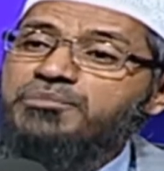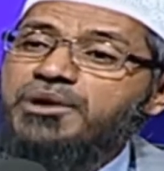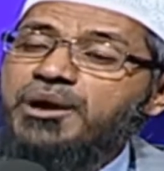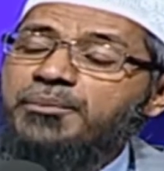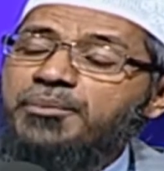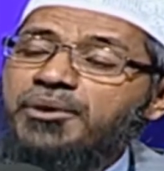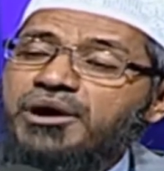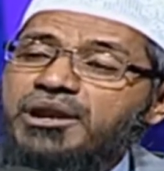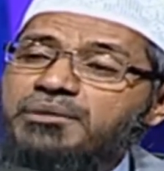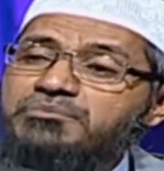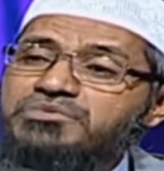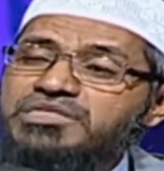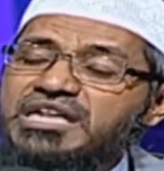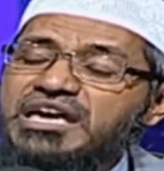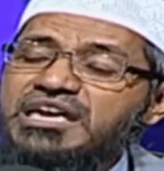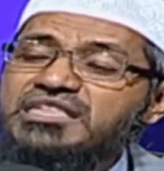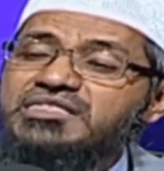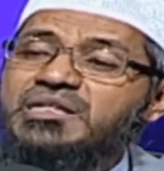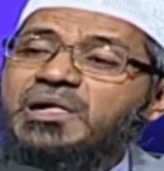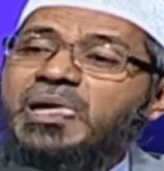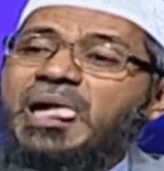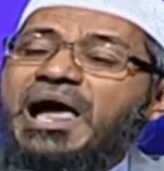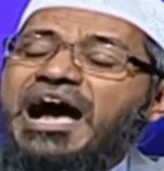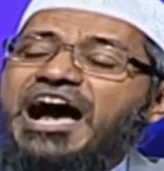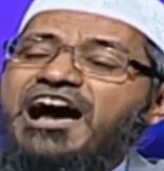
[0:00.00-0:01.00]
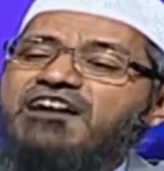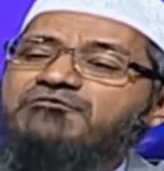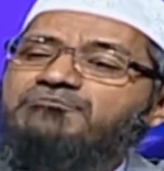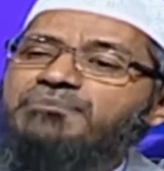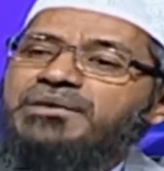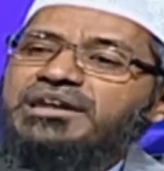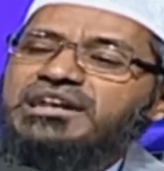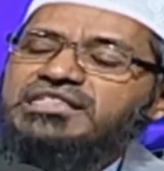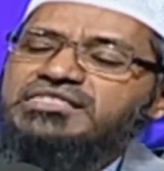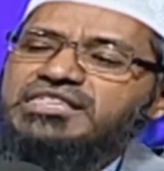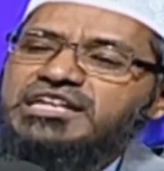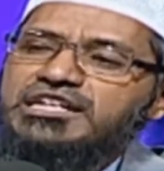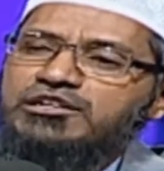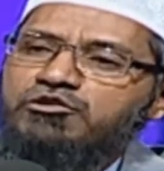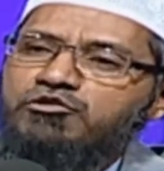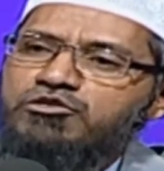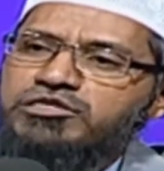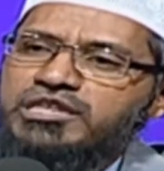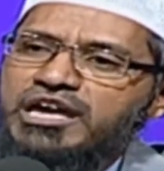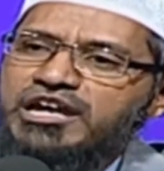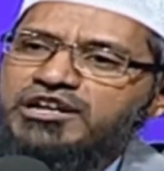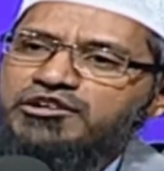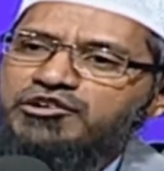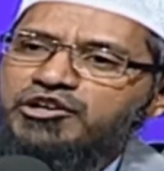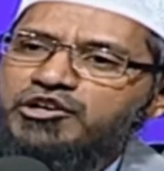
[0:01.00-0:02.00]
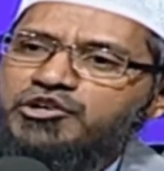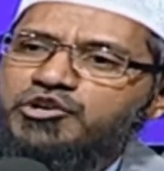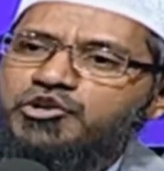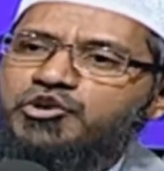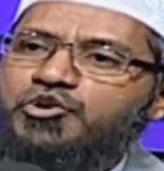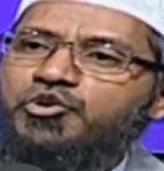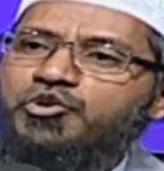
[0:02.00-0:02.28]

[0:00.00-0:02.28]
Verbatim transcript: peace be upon him, says, I have many things to say unto